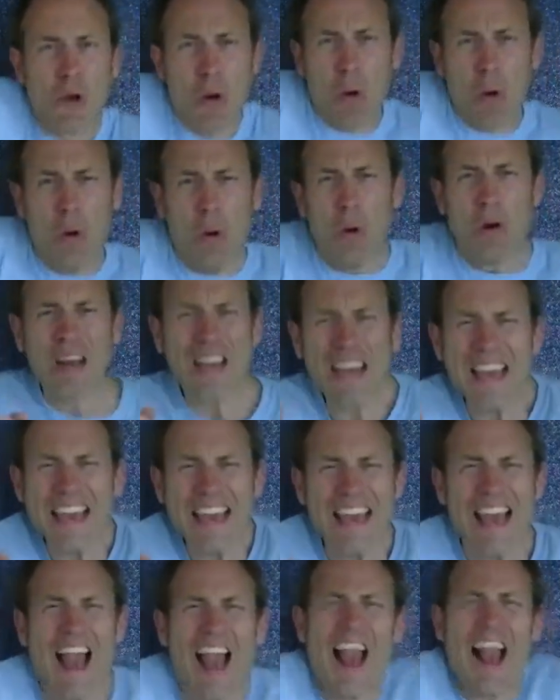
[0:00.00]
Ooh,
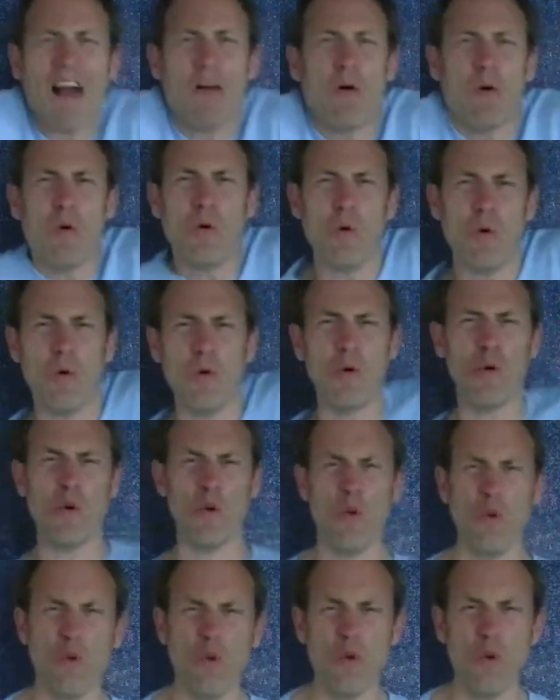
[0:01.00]
ee, ow, ooh,
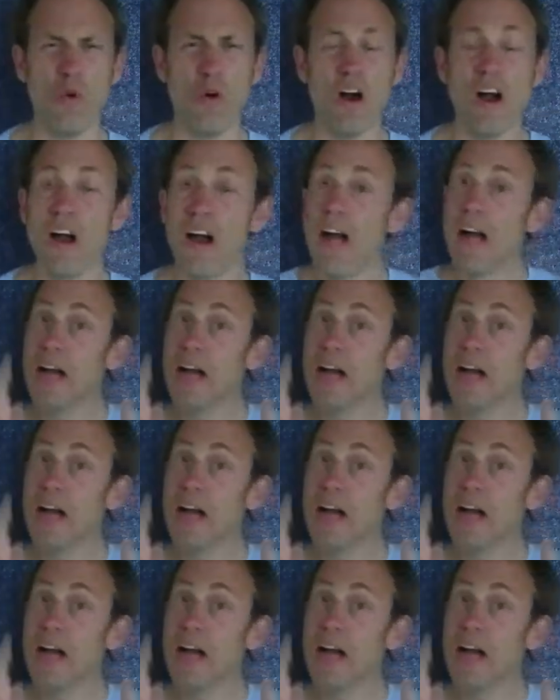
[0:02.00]
ooh.